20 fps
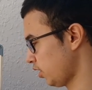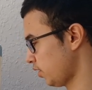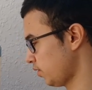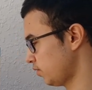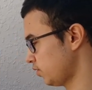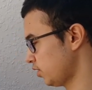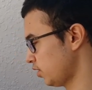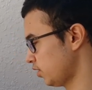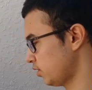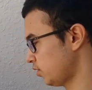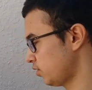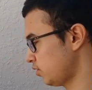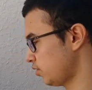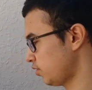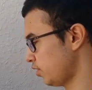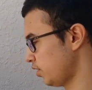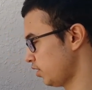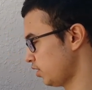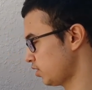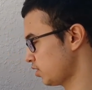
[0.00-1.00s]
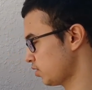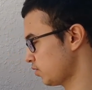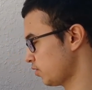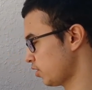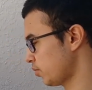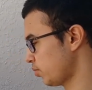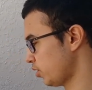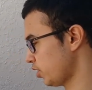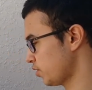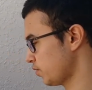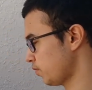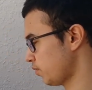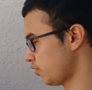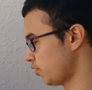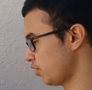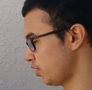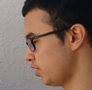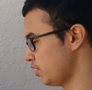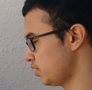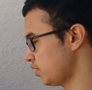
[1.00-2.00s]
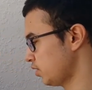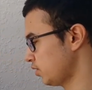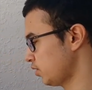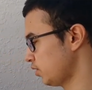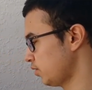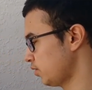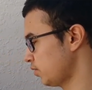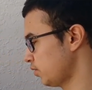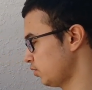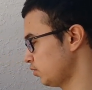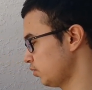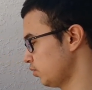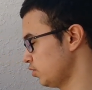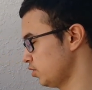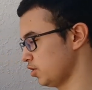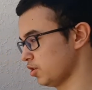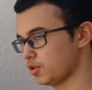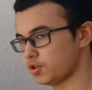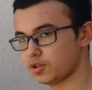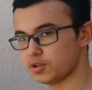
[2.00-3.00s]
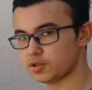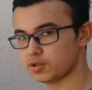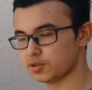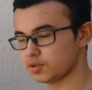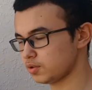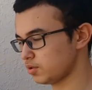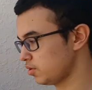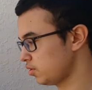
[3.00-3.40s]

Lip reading: have that 3x squared plus 4 isn't equal to 0.